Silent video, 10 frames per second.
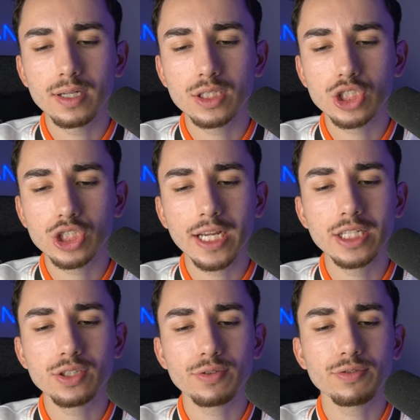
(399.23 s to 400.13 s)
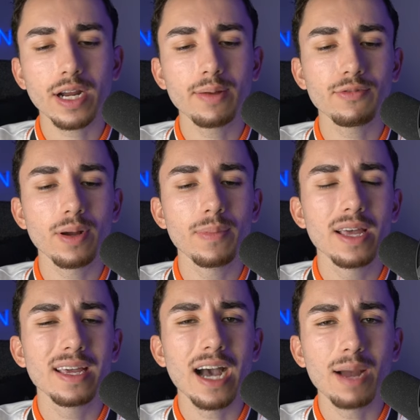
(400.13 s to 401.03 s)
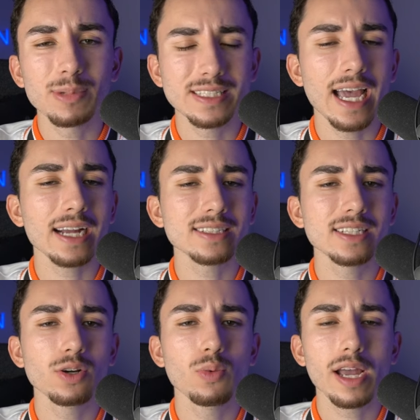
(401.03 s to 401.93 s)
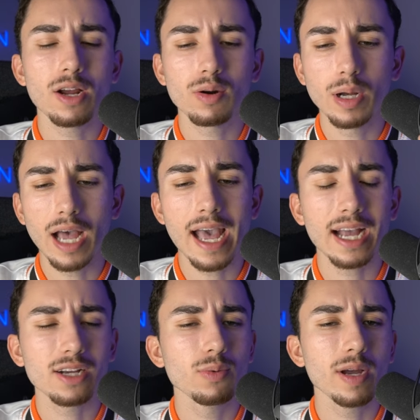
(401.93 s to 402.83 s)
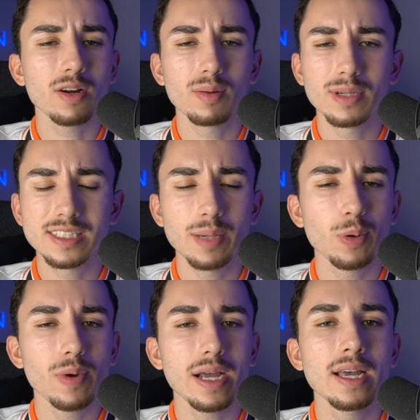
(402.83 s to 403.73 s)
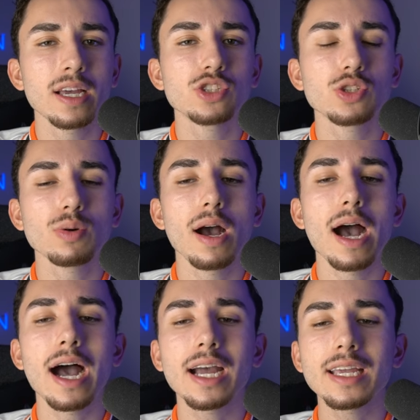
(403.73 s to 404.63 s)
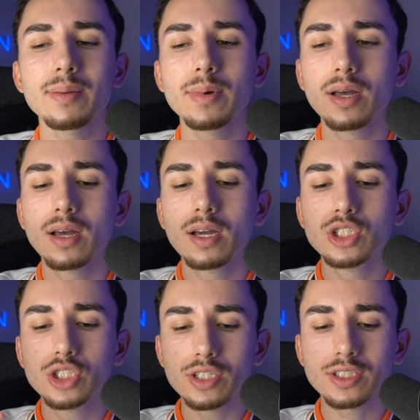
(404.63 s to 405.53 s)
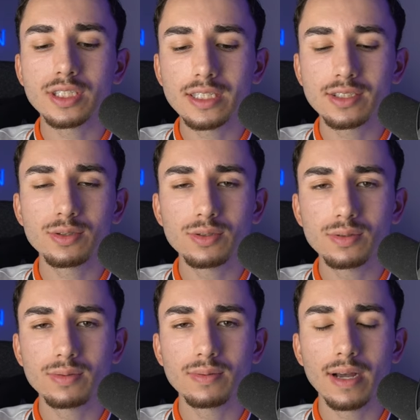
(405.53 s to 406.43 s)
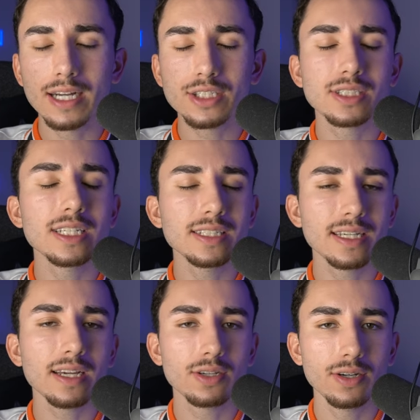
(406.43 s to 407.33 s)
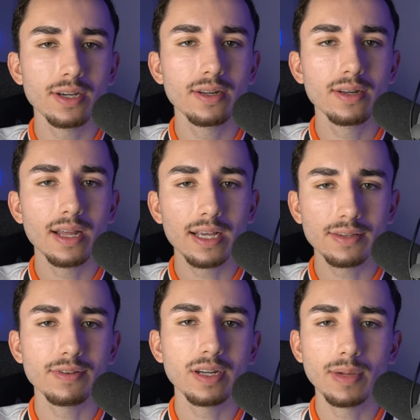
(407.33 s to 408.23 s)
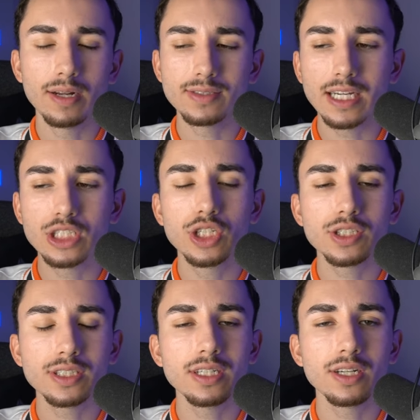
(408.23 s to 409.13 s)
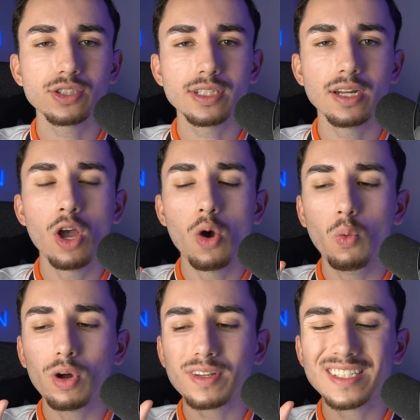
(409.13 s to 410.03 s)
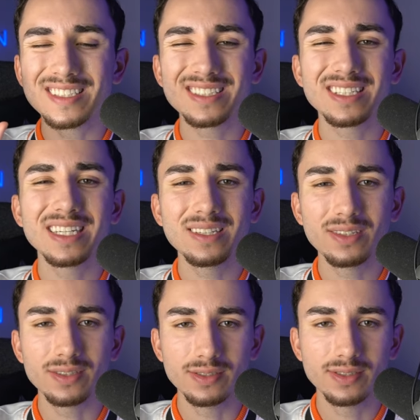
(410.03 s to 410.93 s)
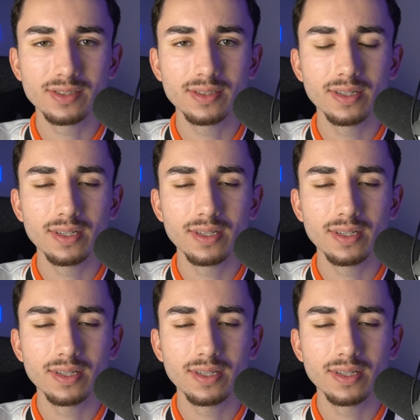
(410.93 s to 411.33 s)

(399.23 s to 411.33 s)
change your frame from I'm a tactic away, or I'm a hack away, or I'm a tip away, to I am just need to, I just need to get good at the fundamentals. I just need to understand what are the skills